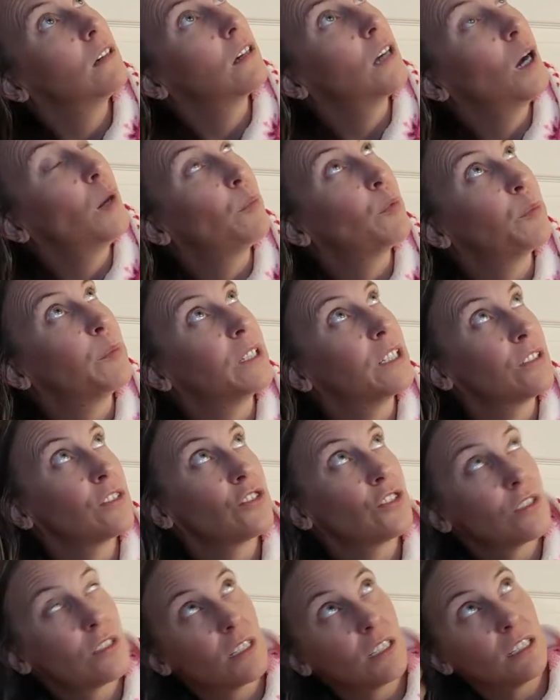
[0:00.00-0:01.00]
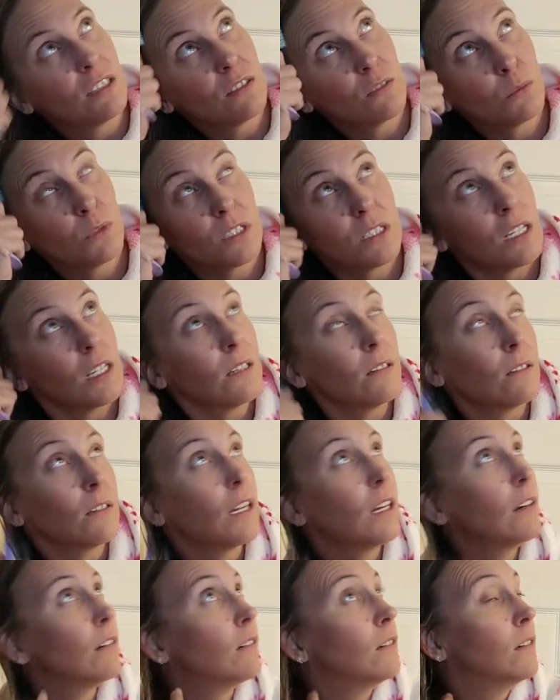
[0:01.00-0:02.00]
a couple minutes just to get the one
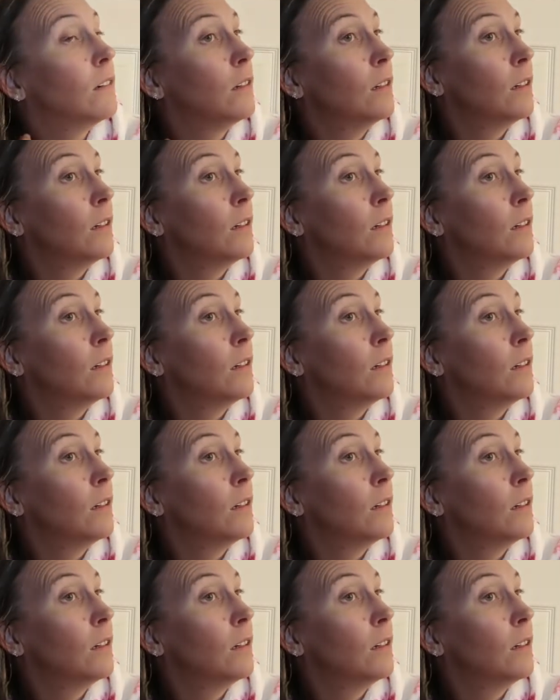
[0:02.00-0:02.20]
tangle out.